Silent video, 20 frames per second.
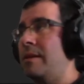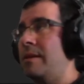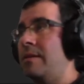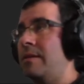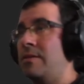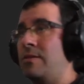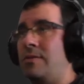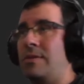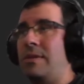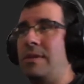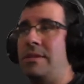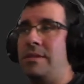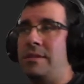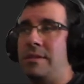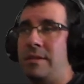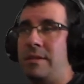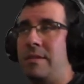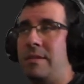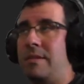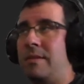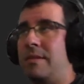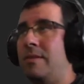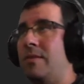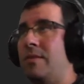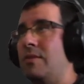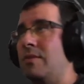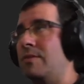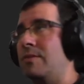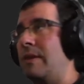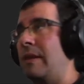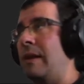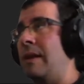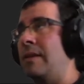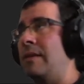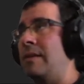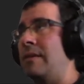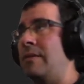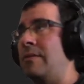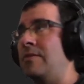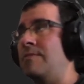So this is
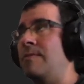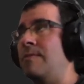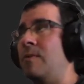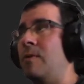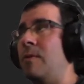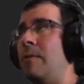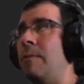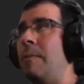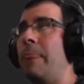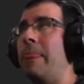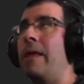useful.